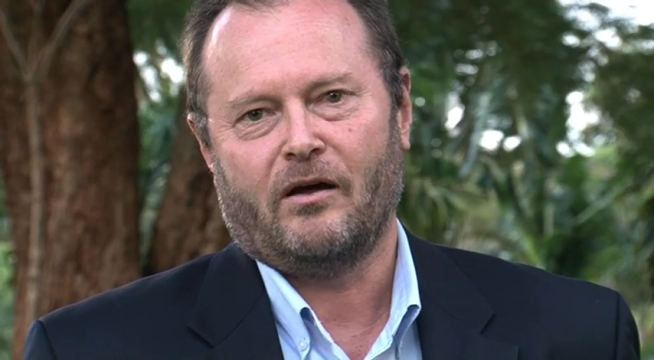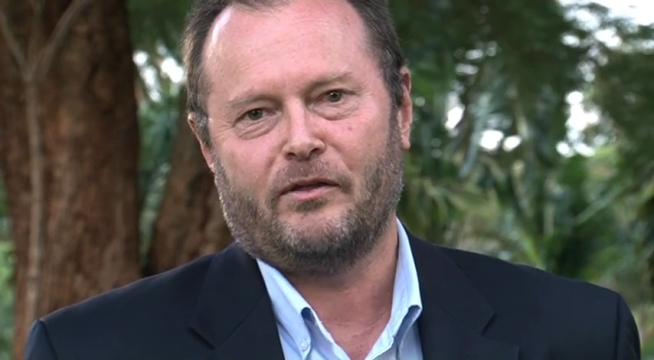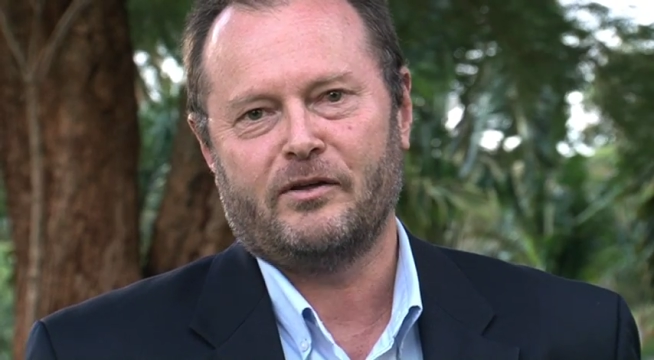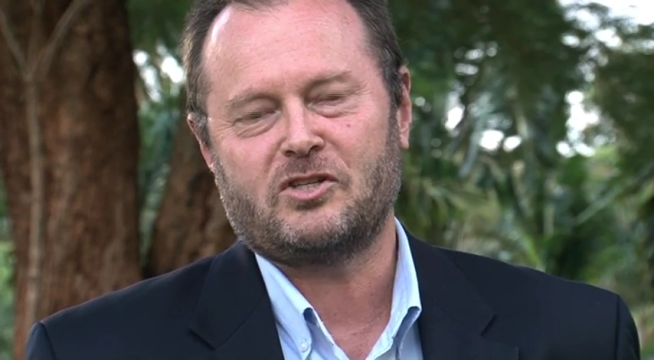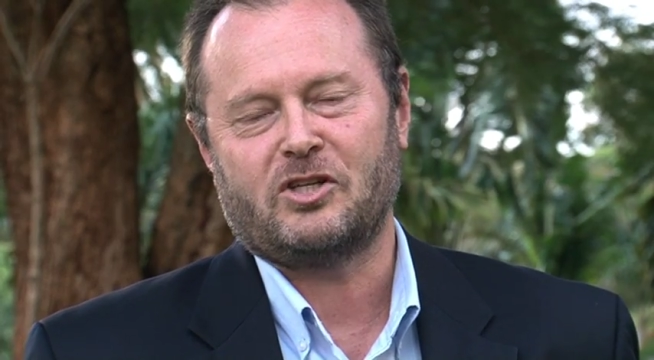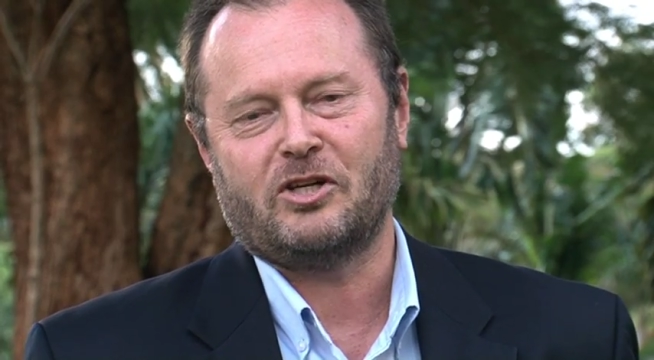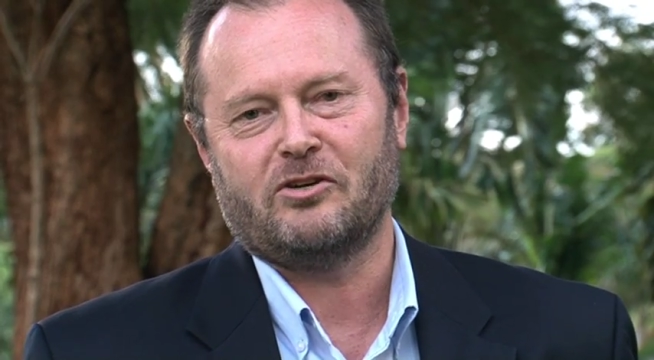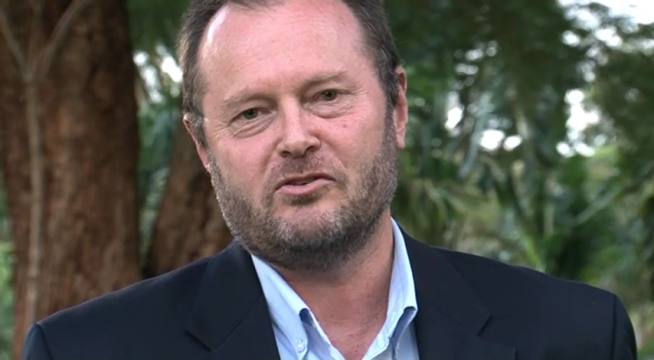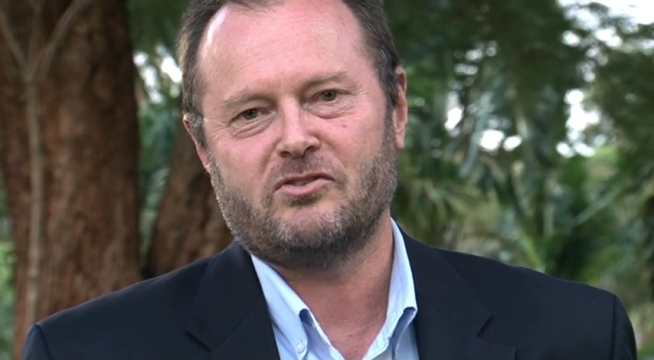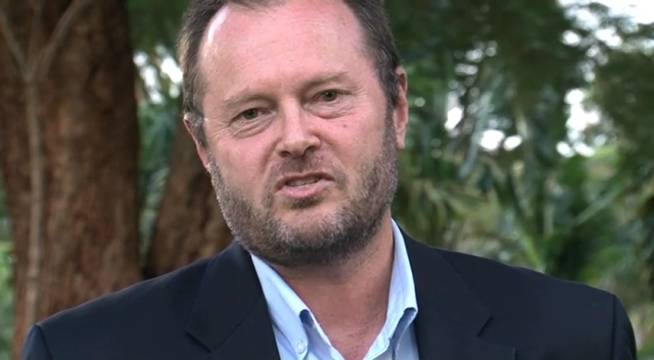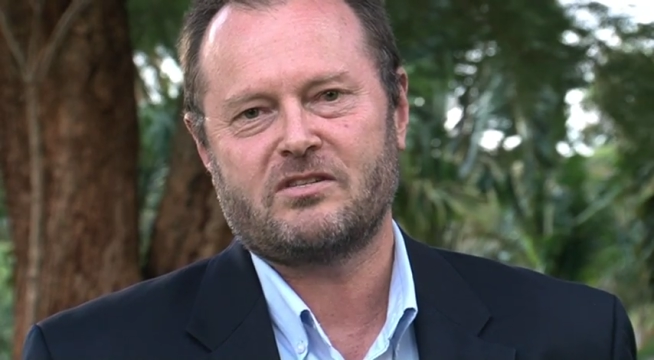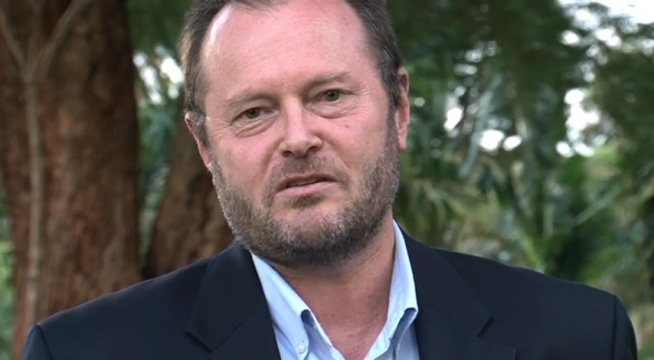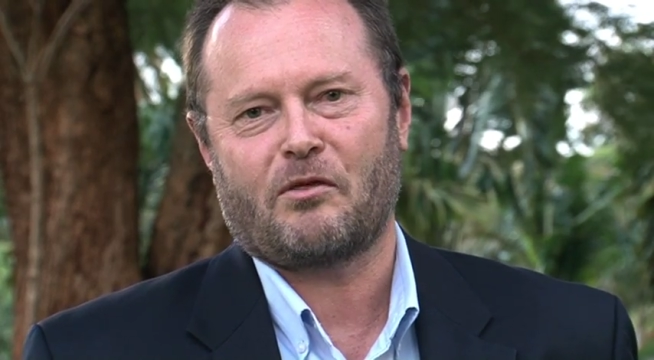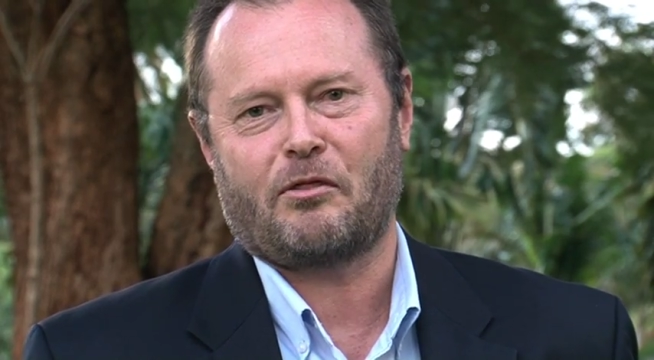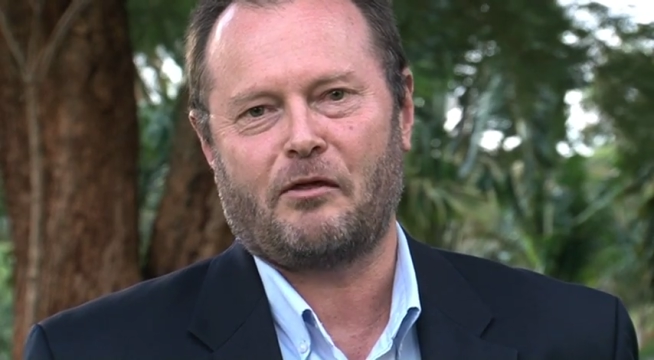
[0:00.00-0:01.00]
This
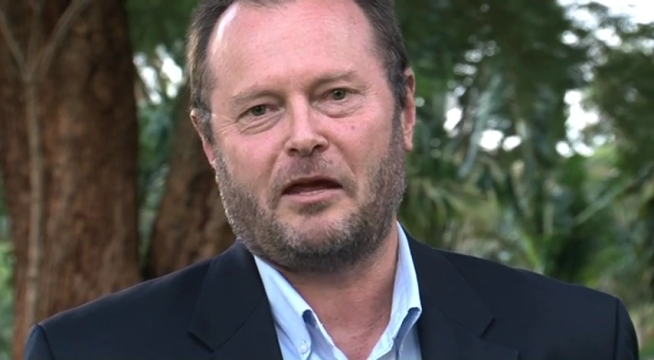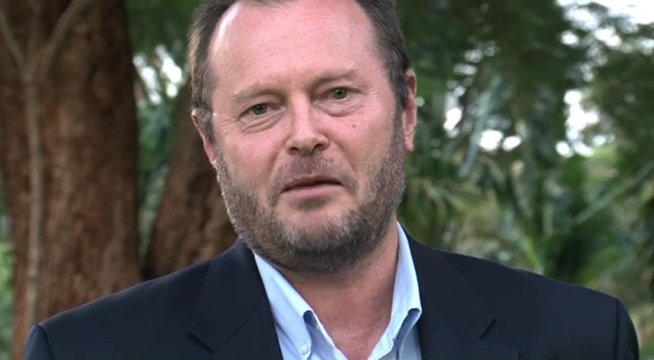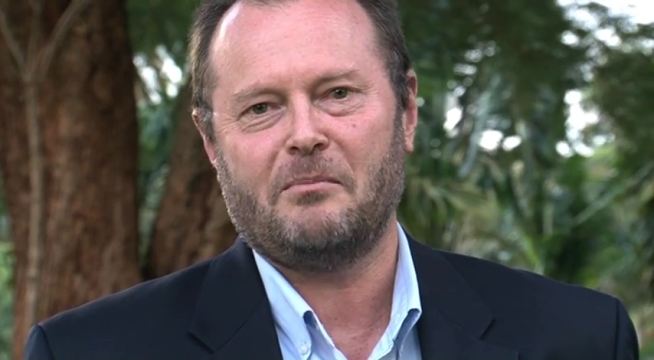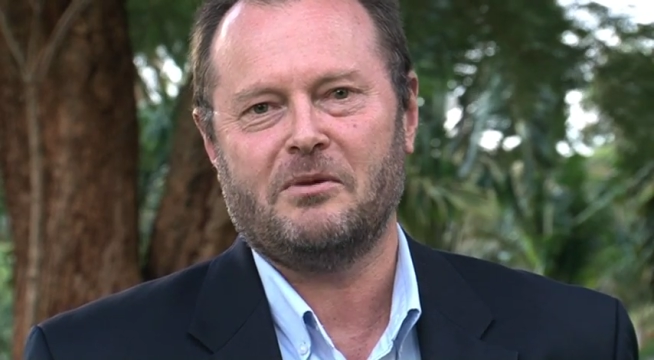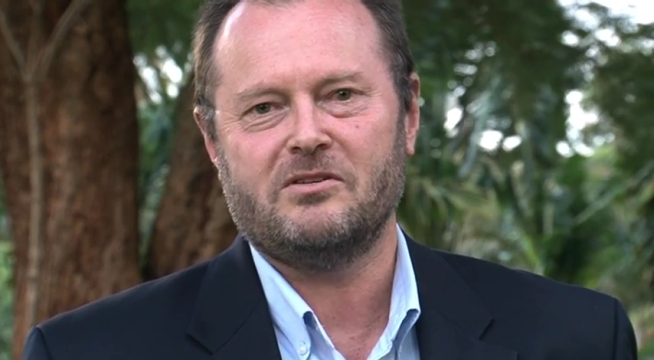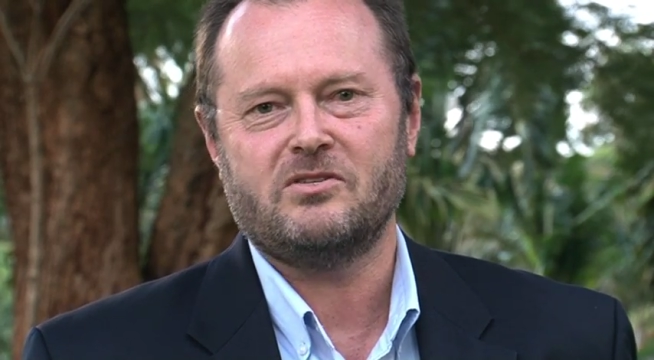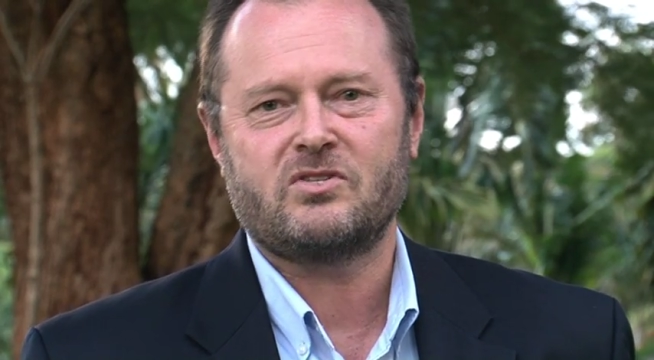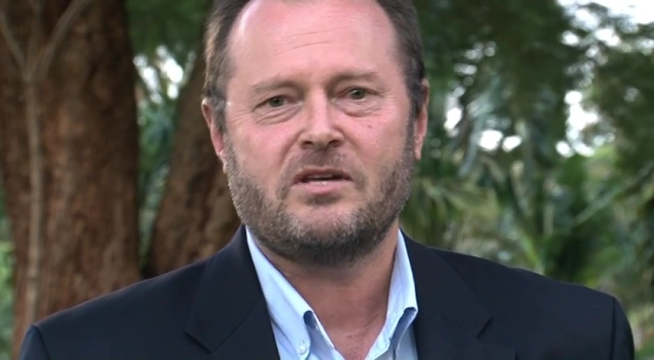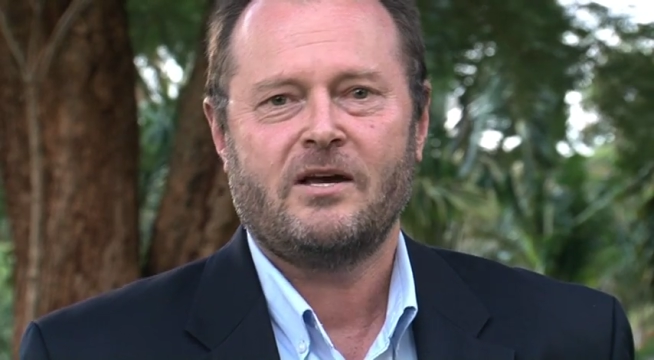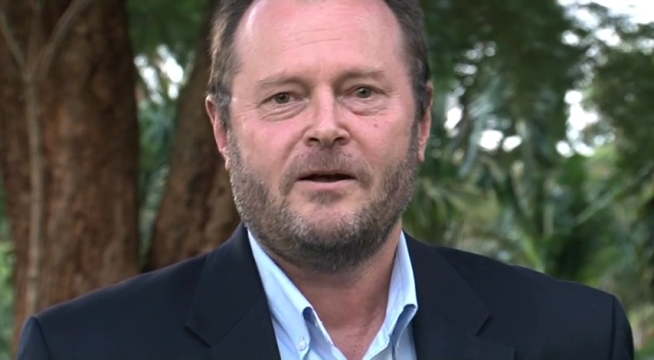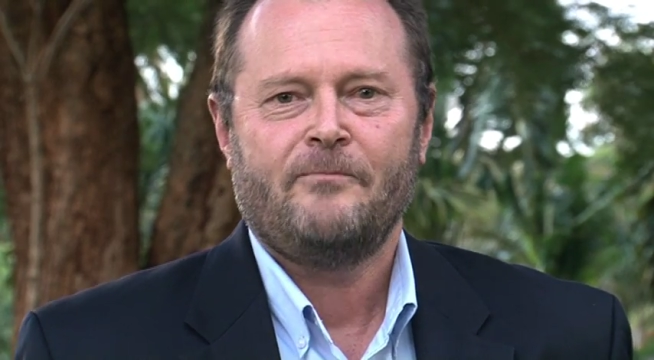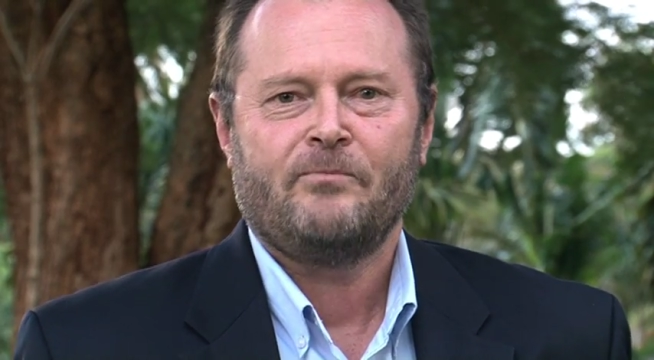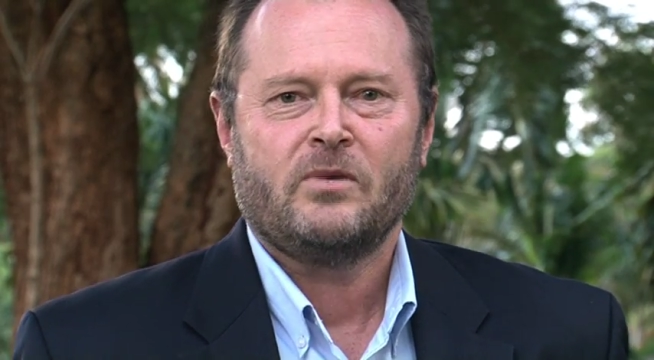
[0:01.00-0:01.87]
year's theme is